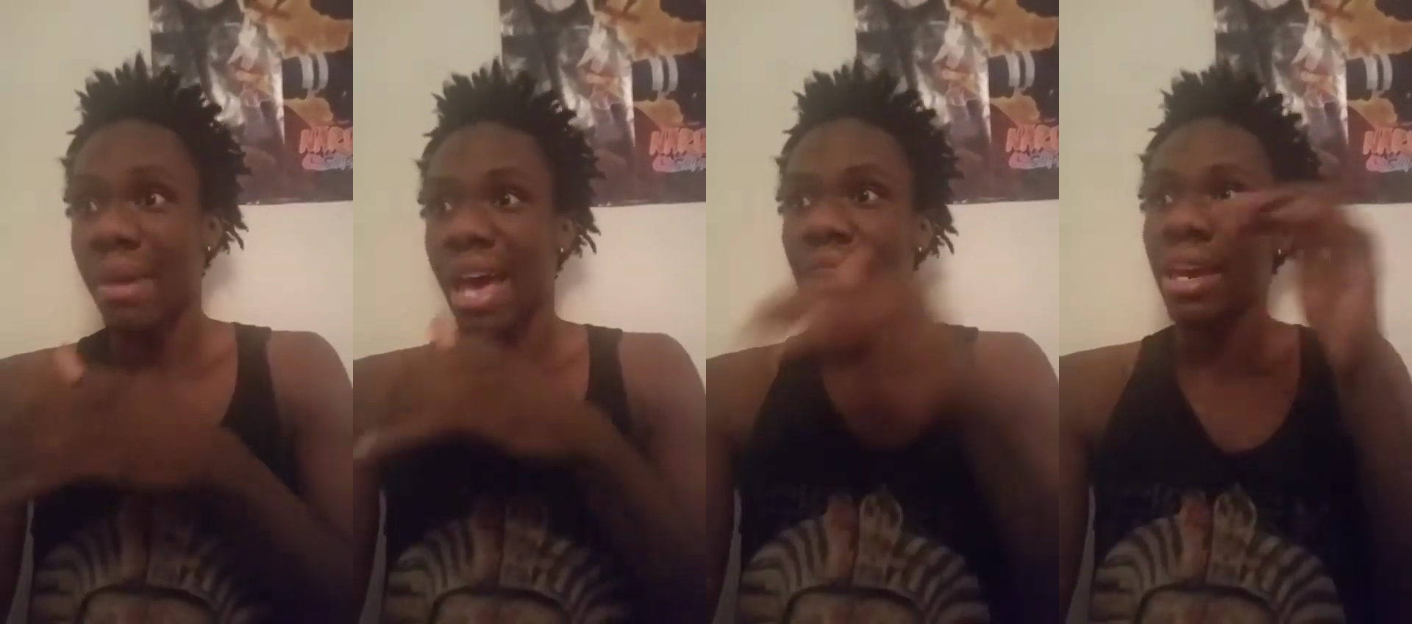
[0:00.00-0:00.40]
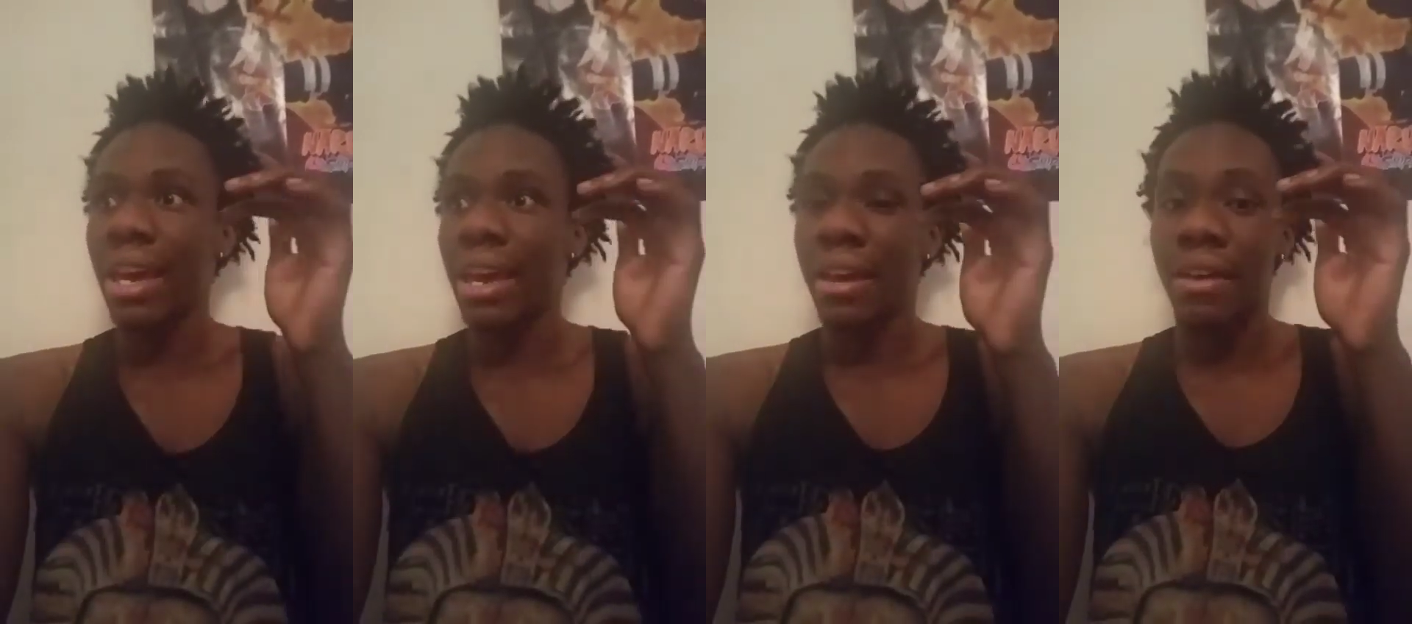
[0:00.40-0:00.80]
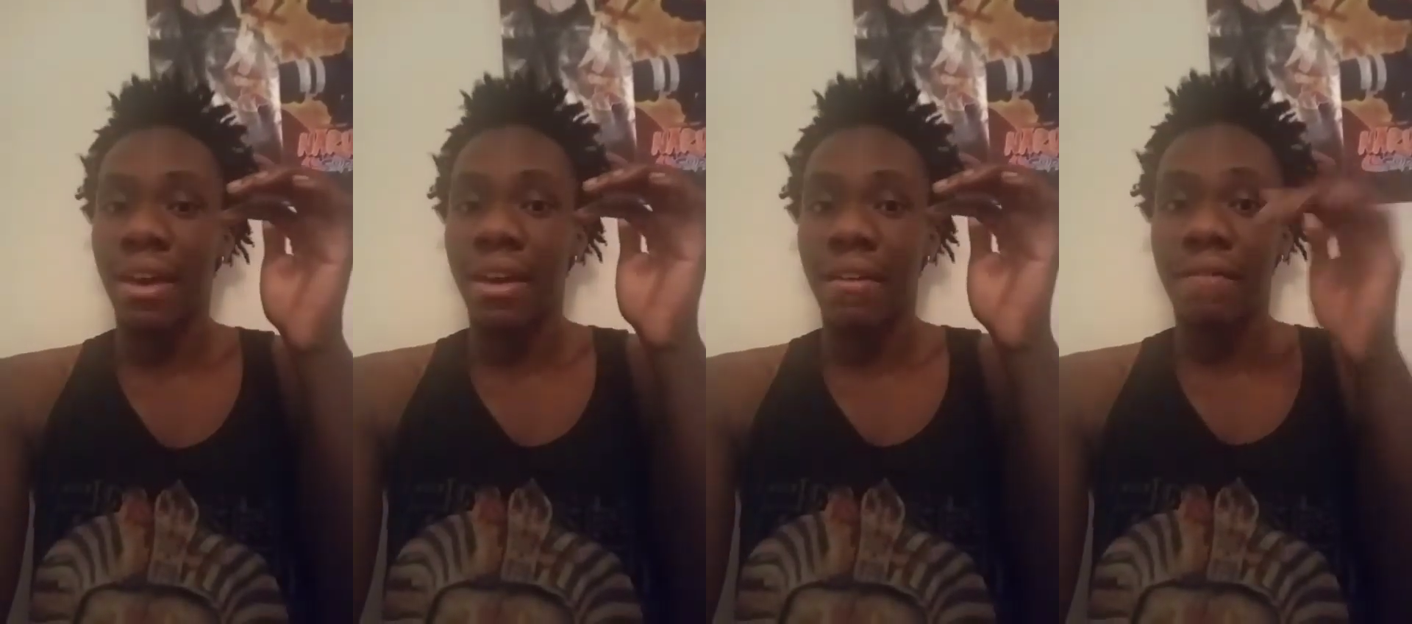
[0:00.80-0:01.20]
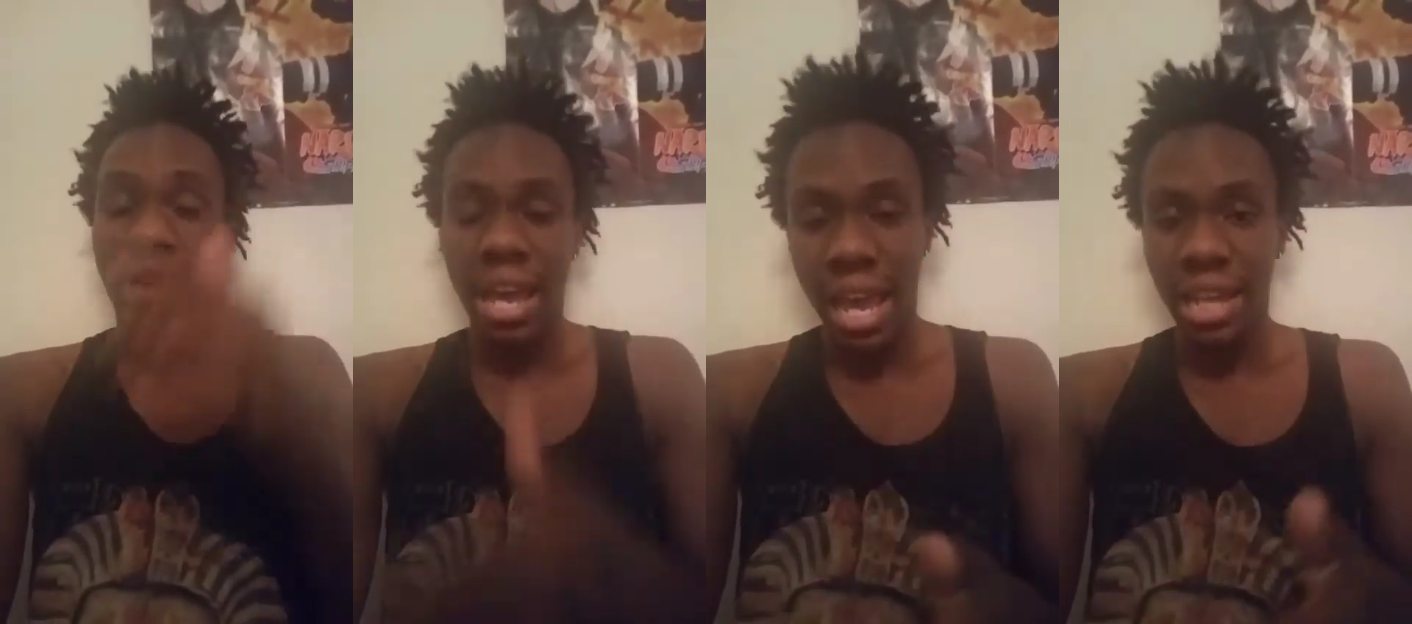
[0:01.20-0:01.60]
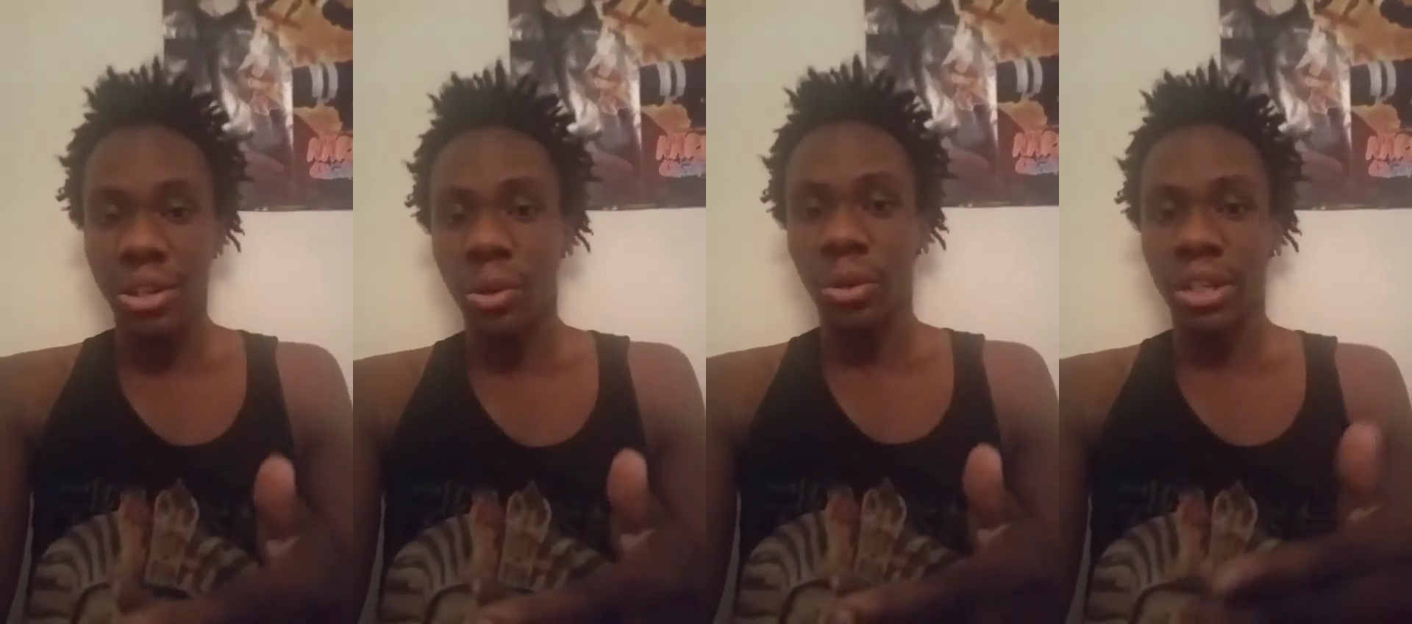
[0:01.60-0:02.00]
back, fight
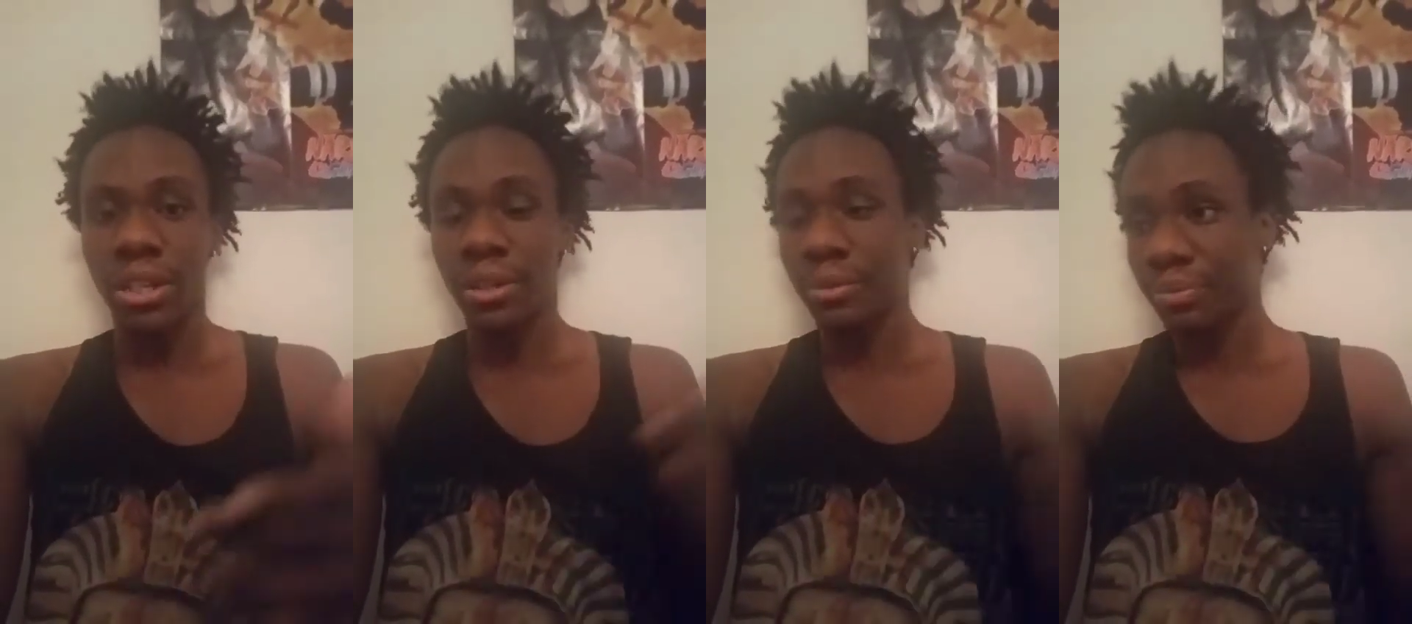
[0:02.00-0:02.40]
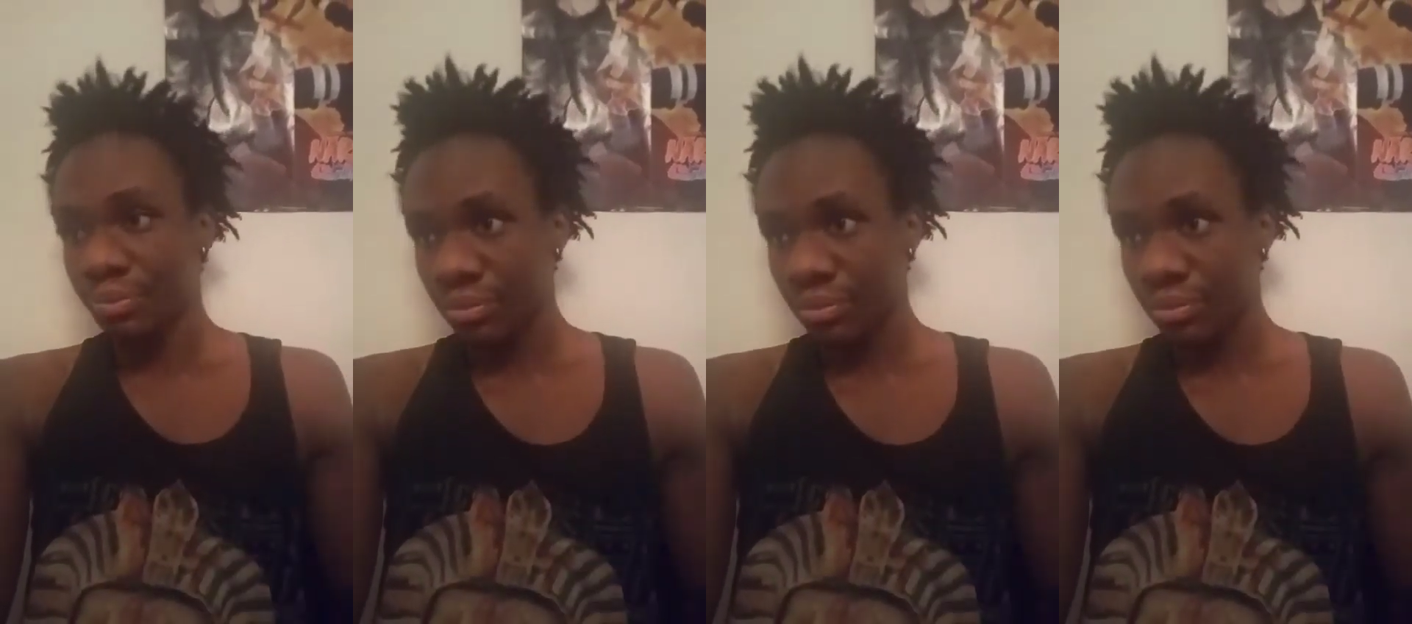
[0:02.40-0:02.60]
Acnologia,